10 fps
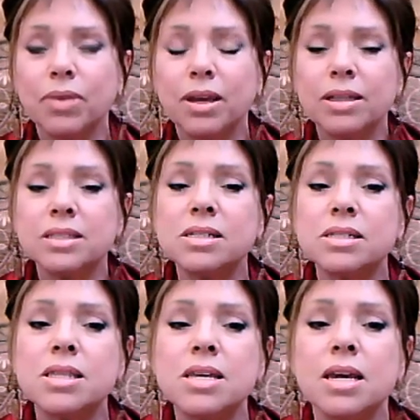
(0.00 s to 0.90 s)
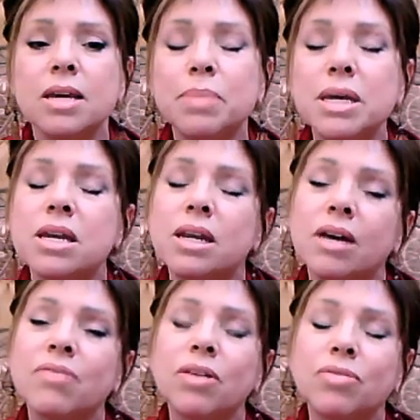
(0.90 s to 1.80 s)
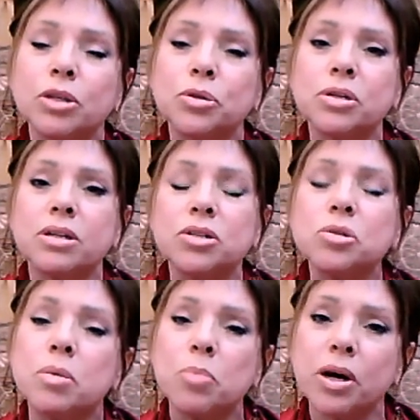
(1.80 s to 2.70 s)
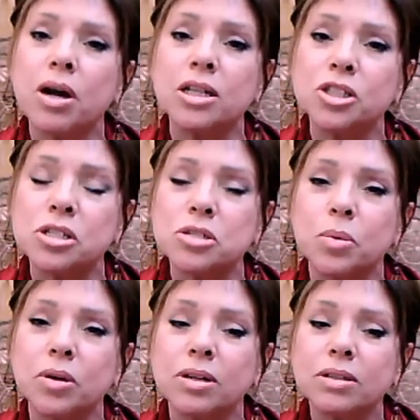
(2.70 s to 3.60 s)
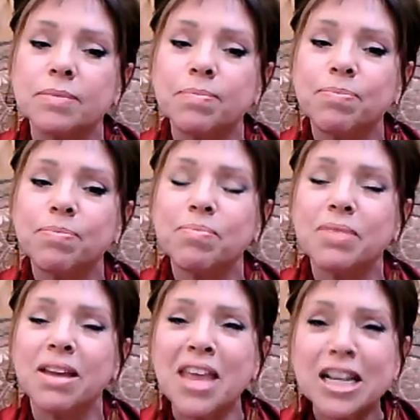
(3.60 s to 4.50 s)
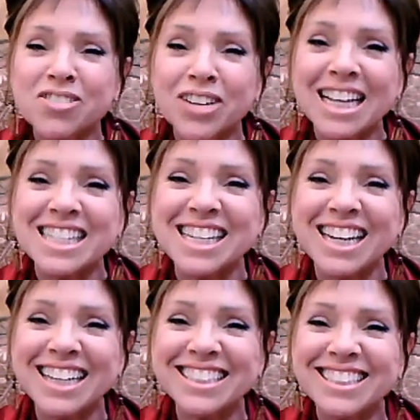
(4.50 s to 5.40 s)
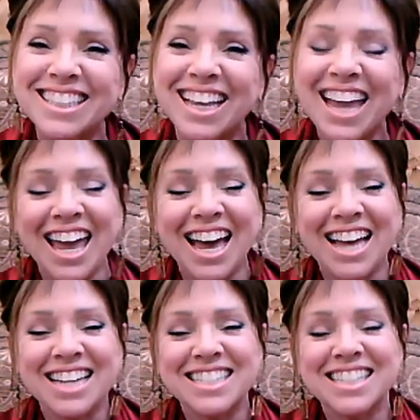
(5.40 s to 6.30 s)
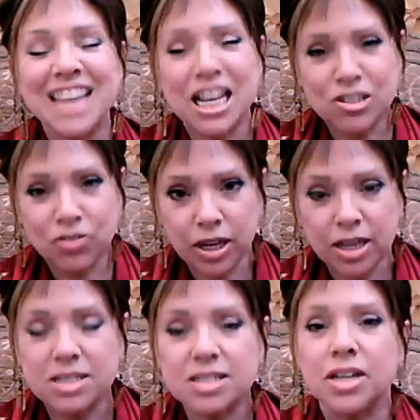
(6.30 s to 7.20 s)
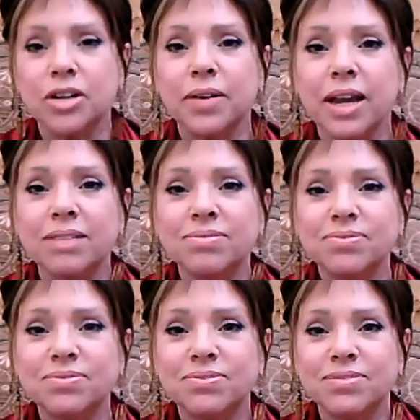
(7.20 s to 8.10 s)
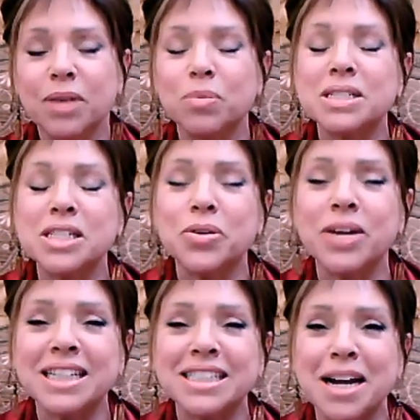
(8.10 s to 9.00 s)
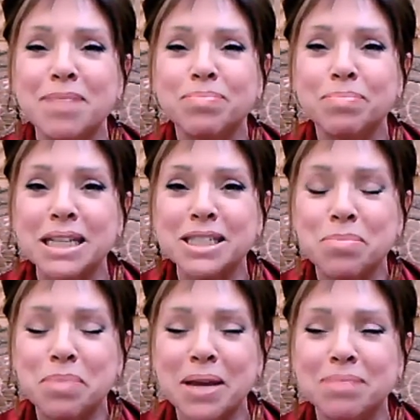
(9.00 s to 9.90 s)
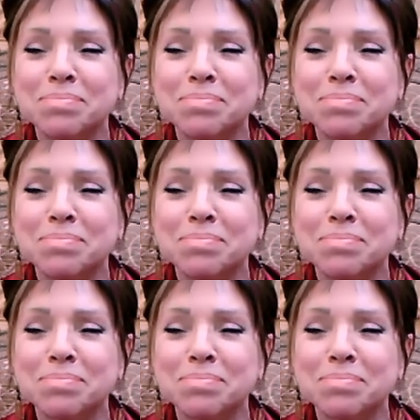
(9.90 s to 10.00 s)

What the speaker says: This is the beginning of evolution into a more conscious world. Thanks for listening, and thanks for considering, and we'll see you next time. Blessed be.